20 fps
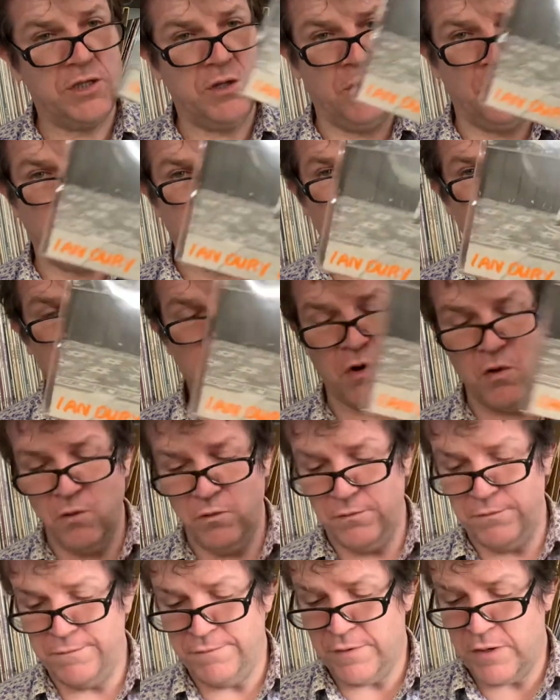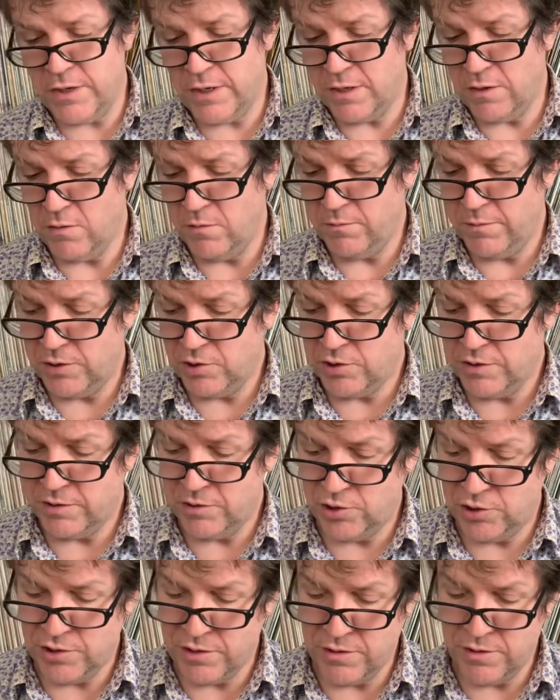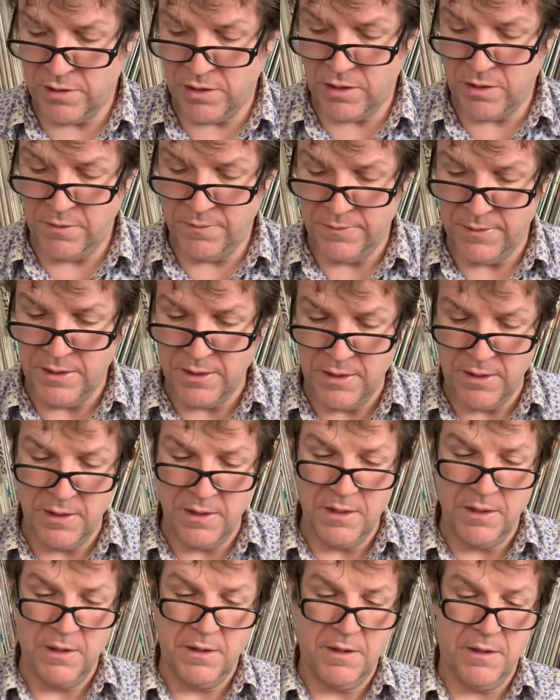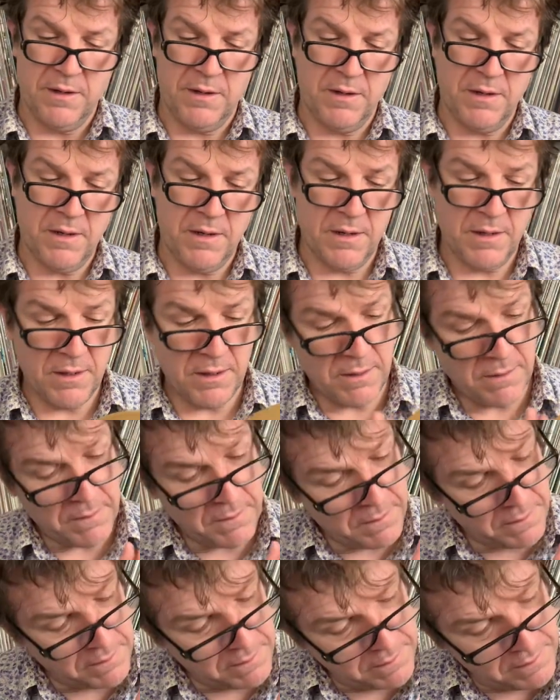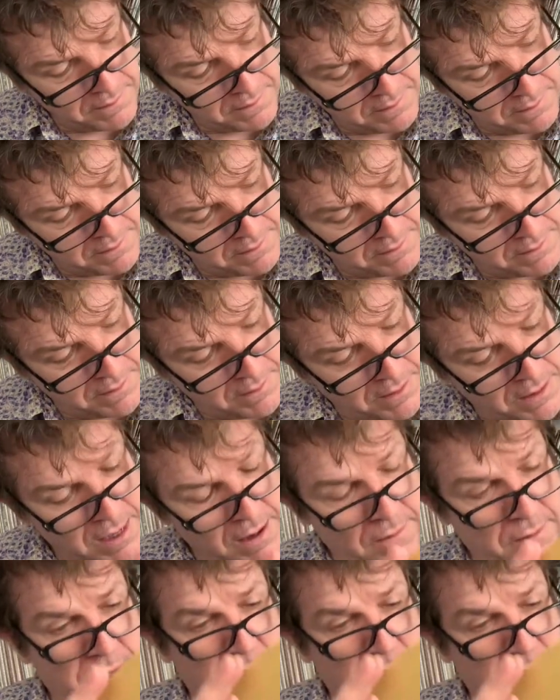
on gold vinyl, which I'll show you. Uh, there it